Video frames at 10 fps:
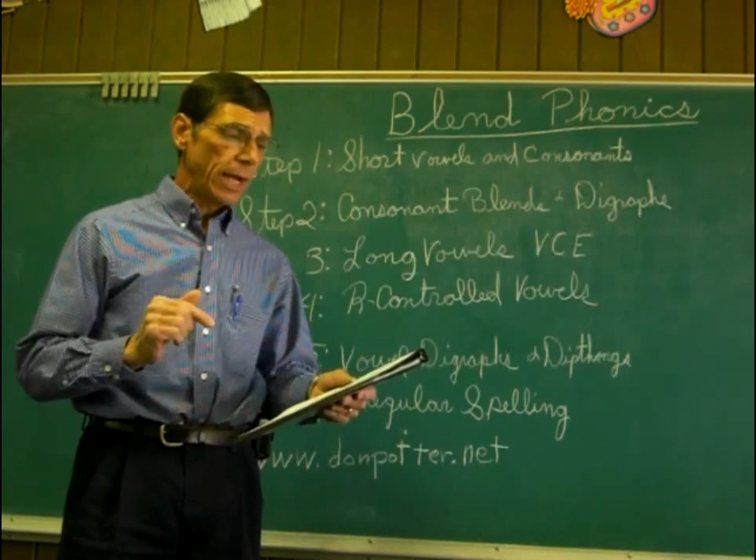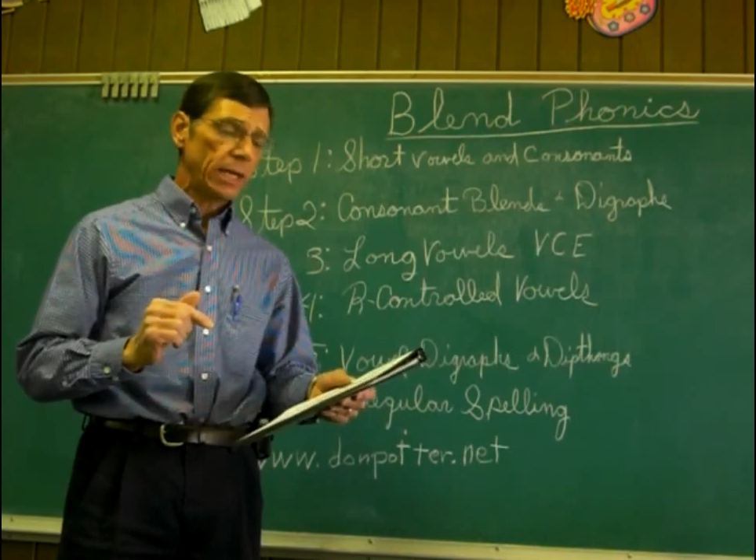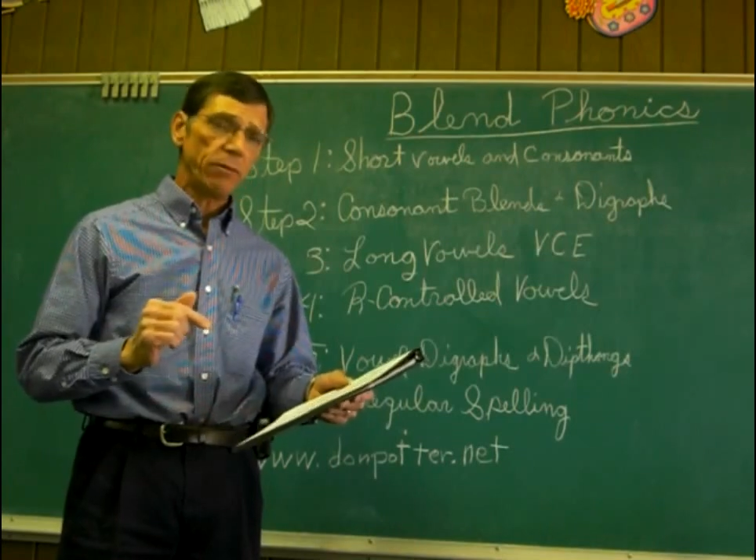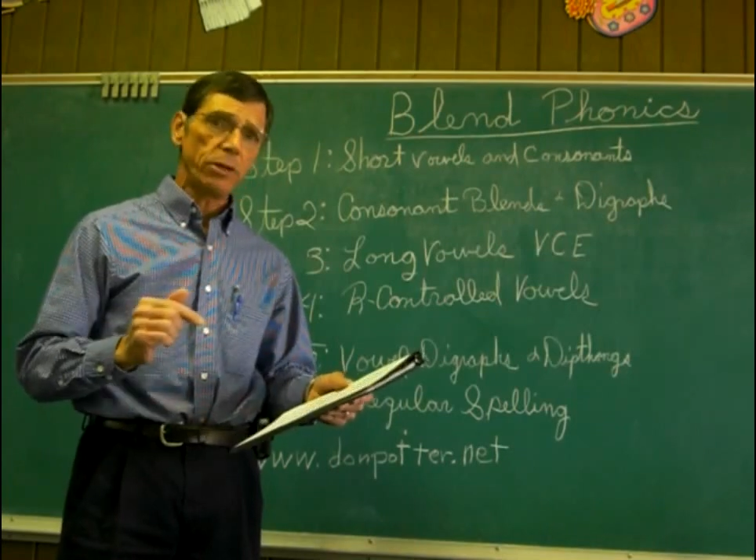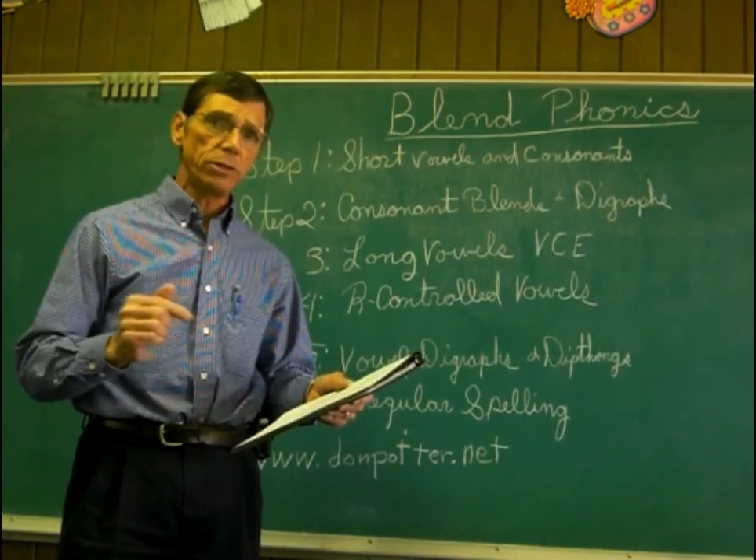
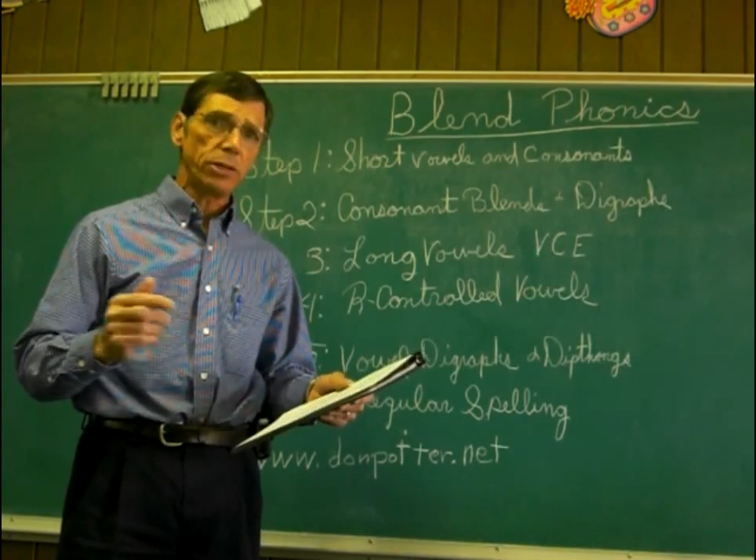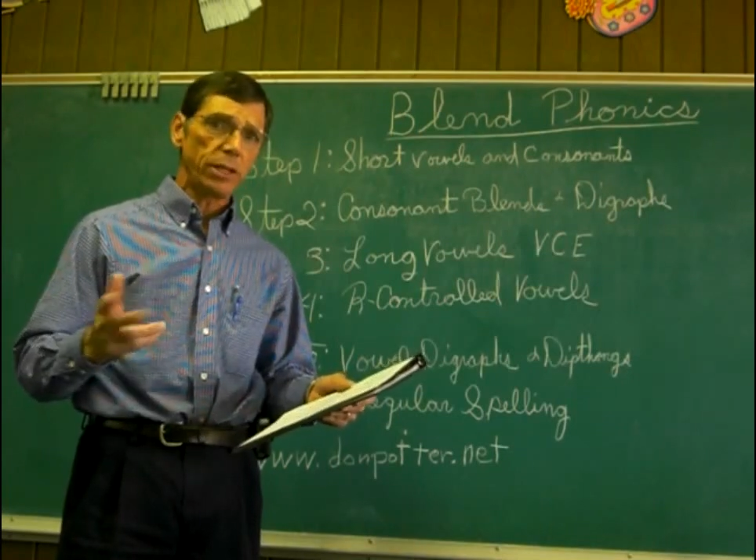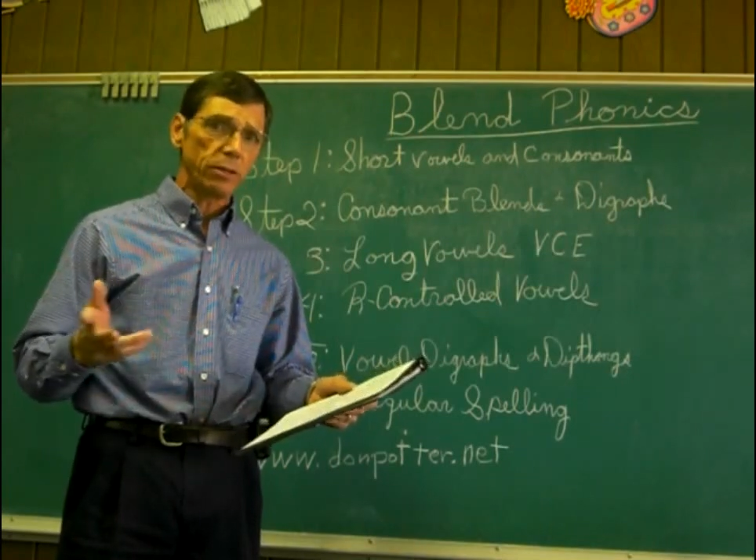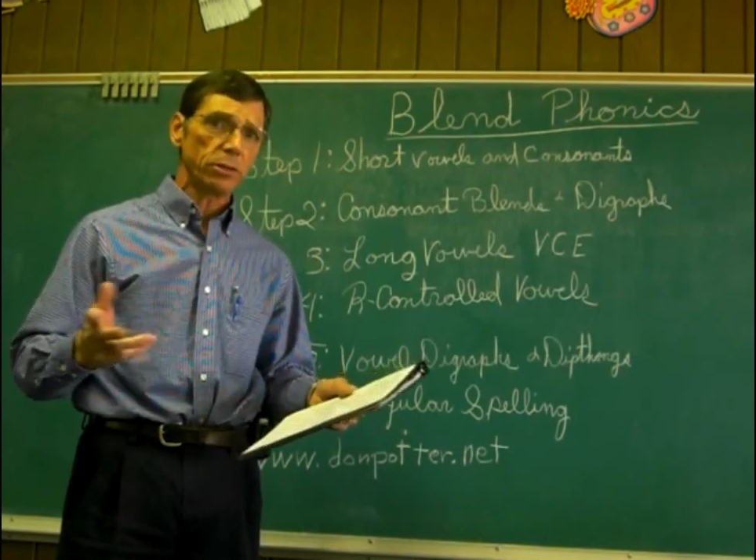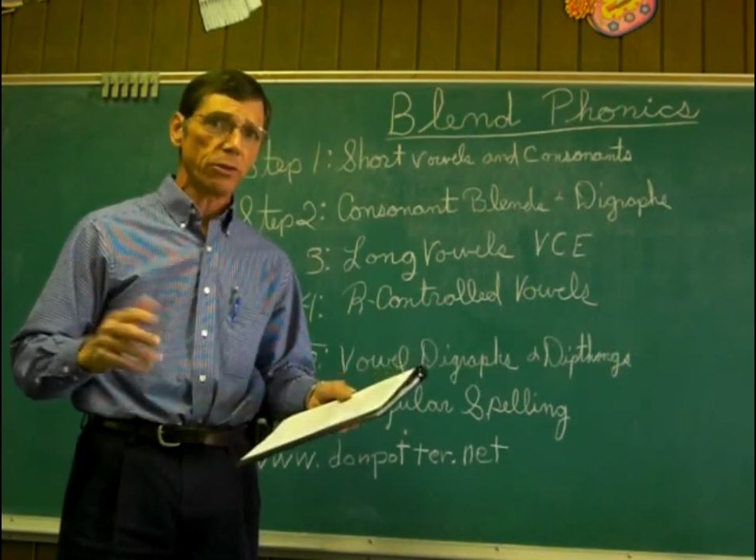and I've used it
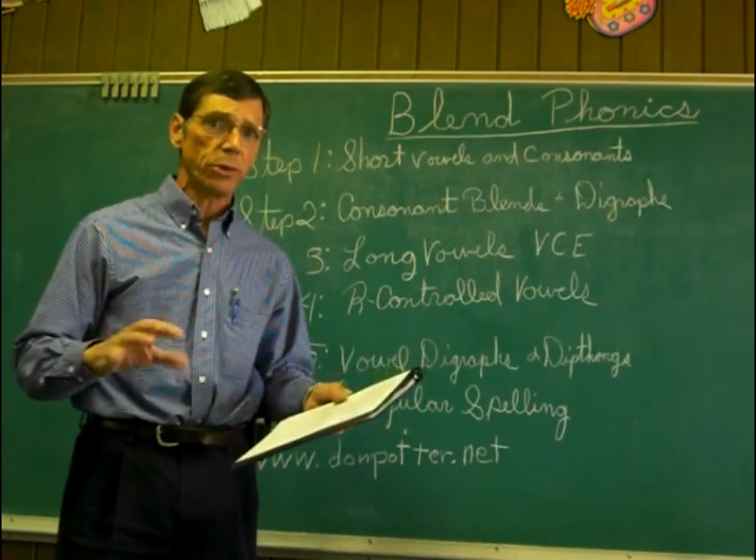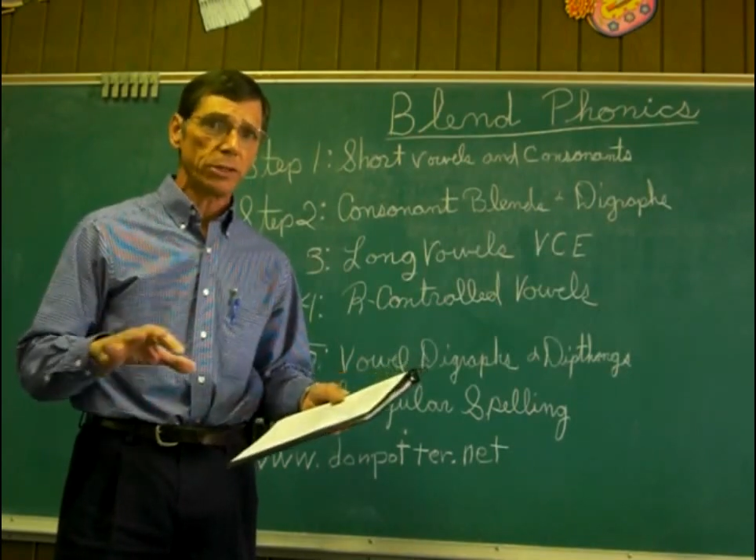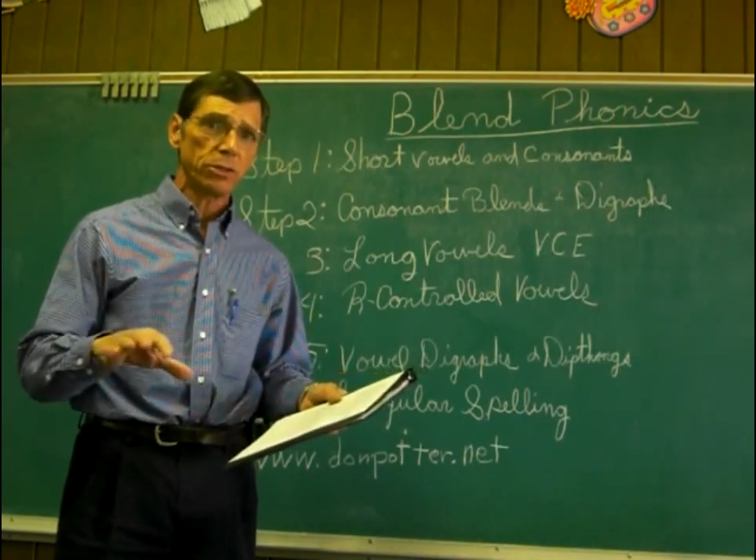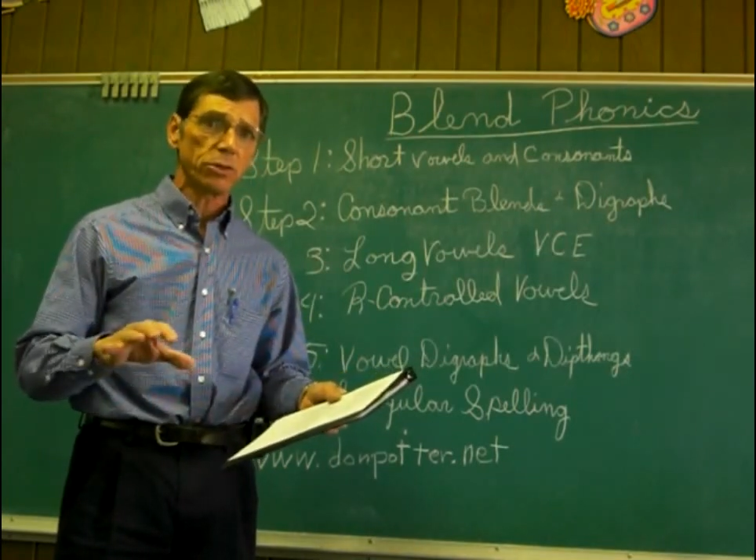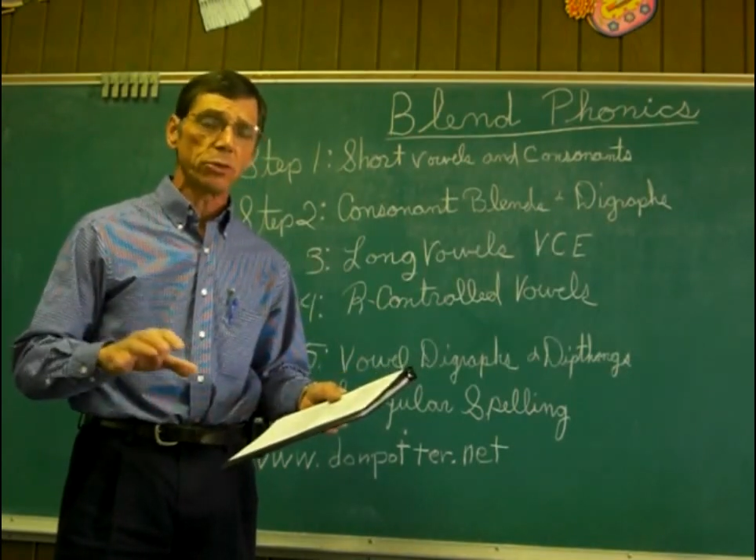here at the
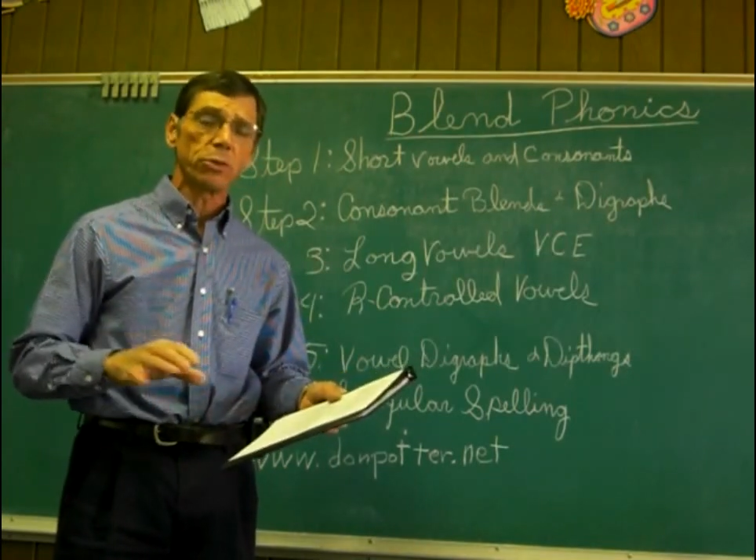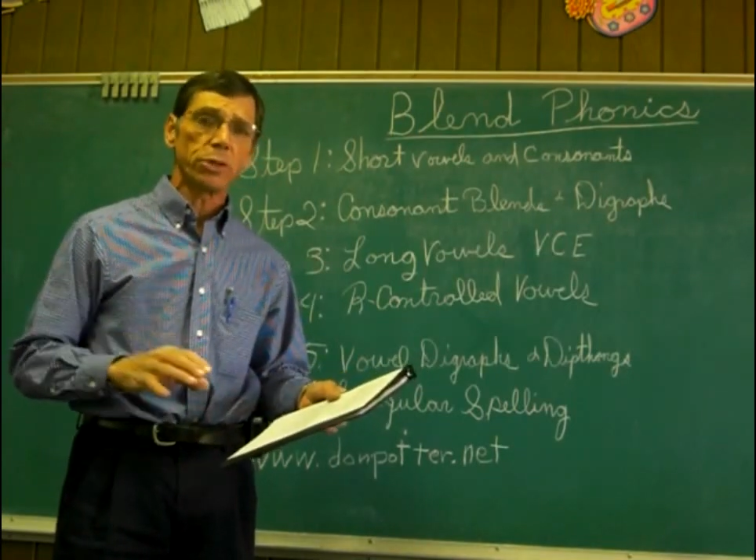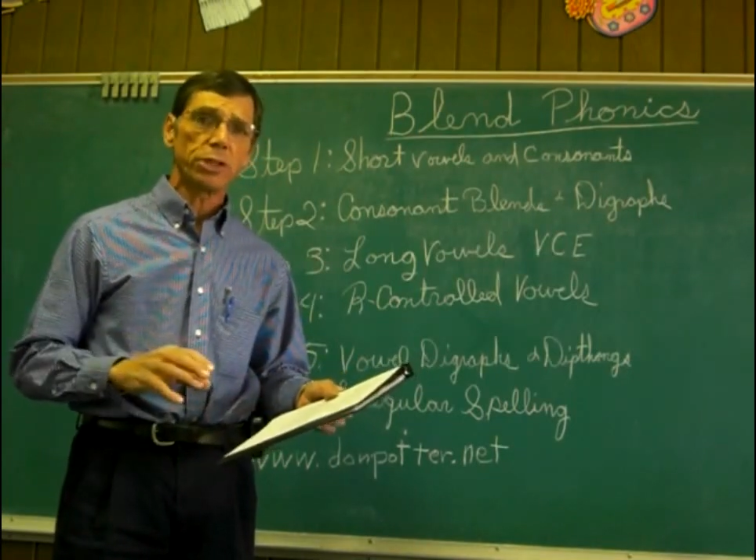Christian school